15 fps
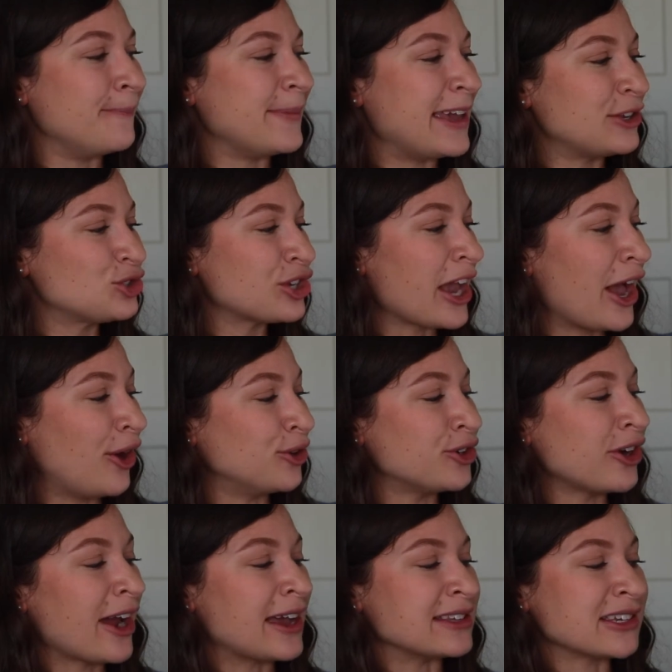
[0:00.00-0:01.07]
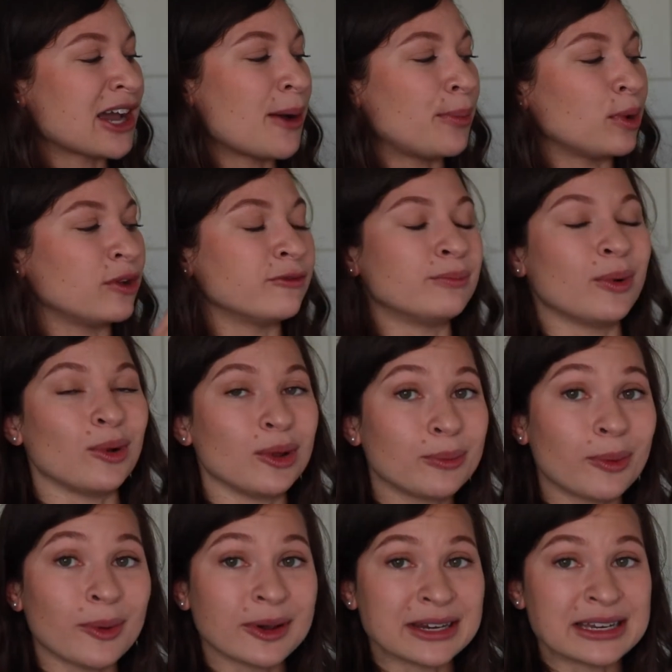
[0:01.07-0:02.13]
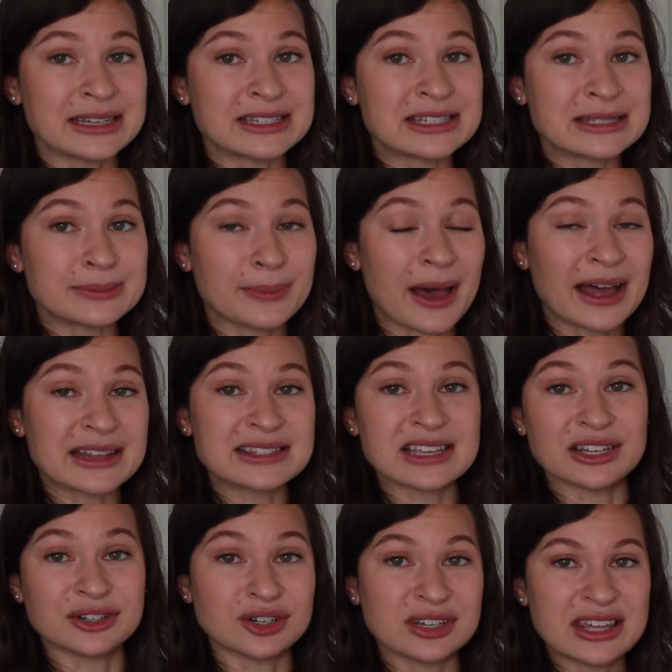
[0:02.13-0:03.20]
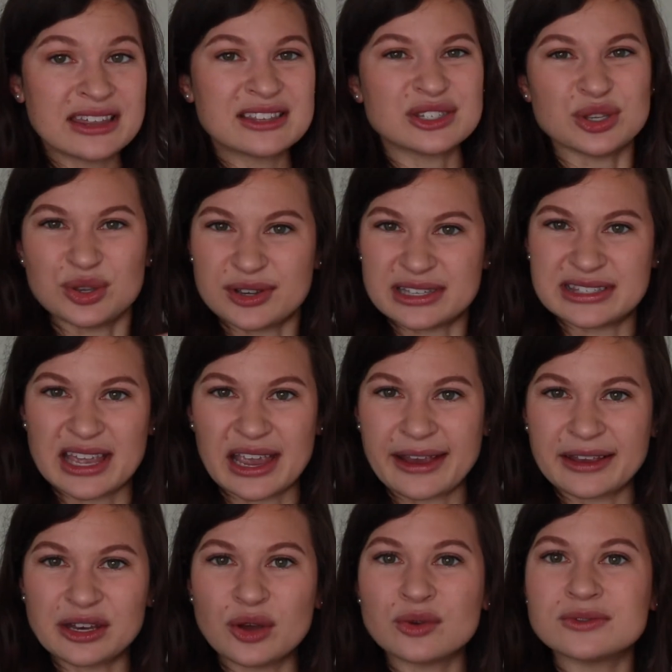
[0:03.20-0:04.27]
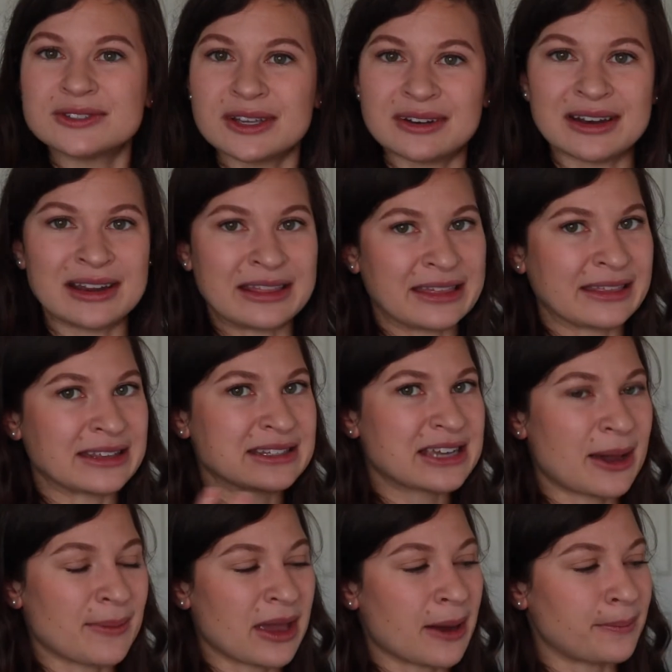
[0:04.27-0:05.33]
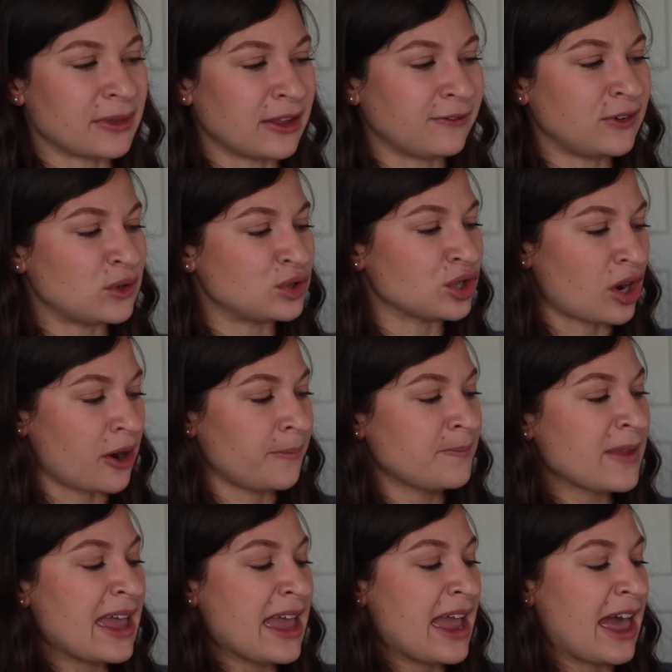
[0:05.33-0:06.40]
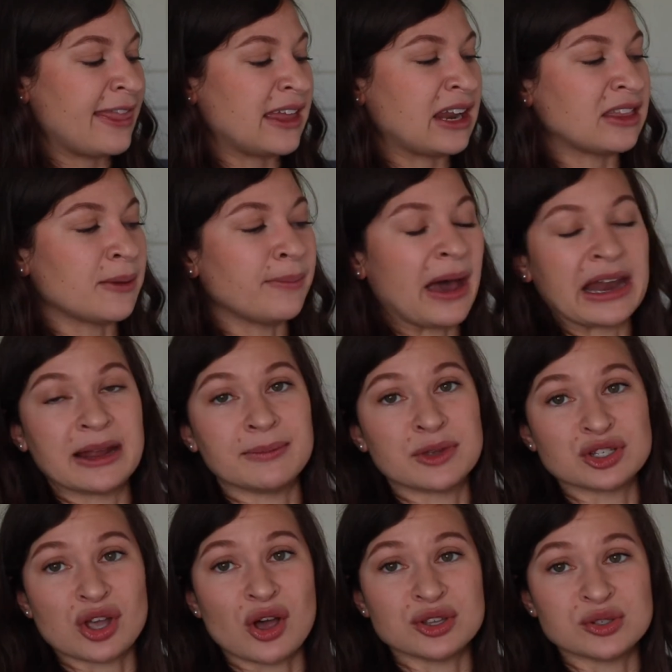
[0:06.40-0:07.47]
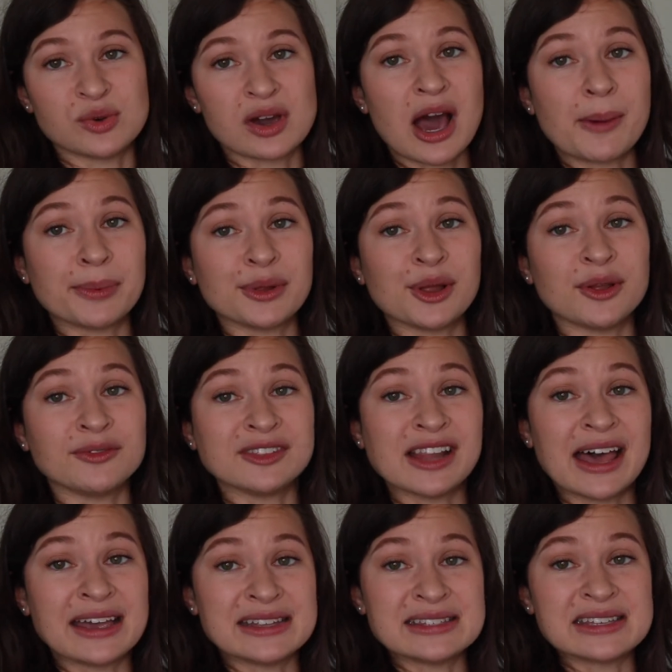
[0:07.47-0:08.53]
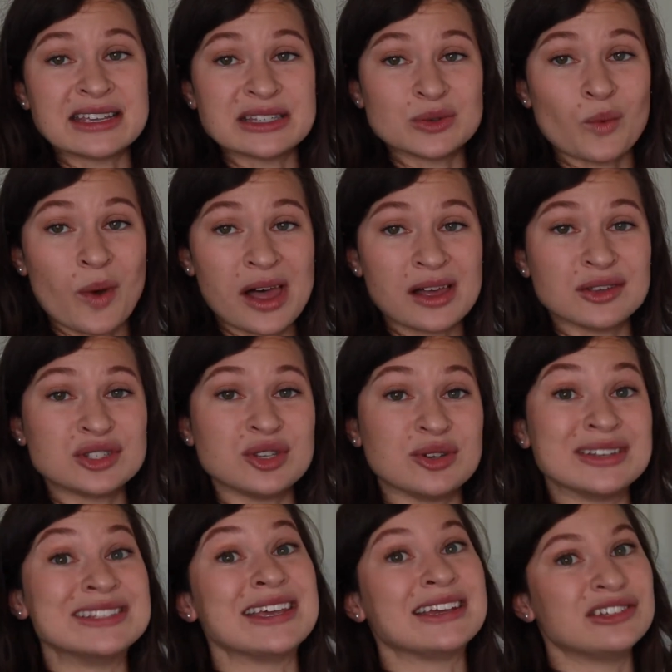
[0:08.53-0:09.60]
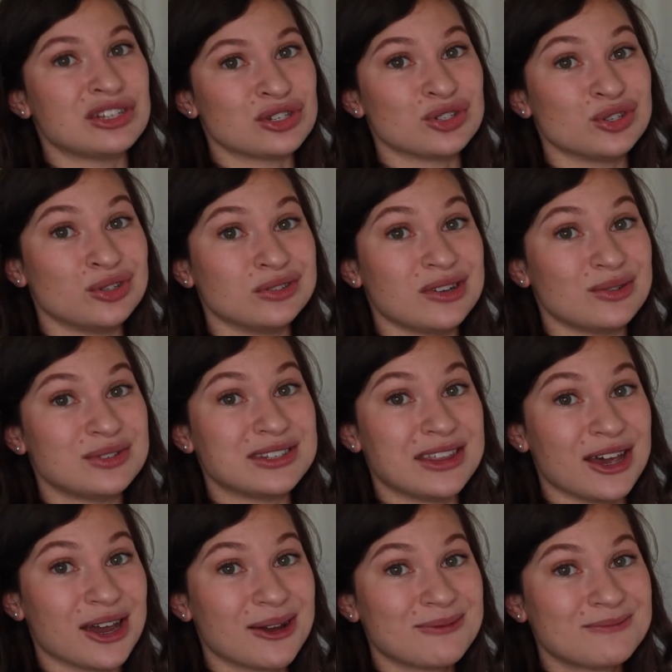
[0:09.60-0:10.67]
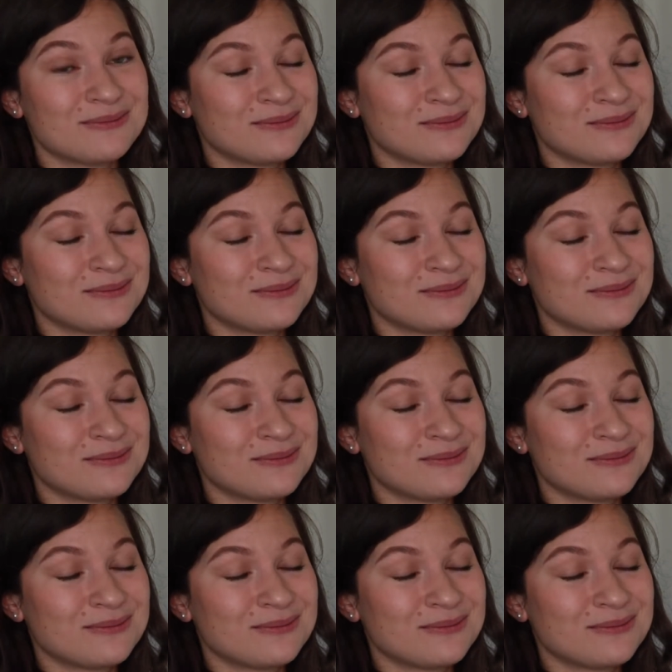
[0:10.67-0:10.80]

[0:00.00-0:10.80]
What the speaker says: Each calendar has a couple of bullet pointed spots underneath so you can take notes on anything that's coming up in the future. And then at the bottom, there's also a couple of lines as well so you can take additional notes there.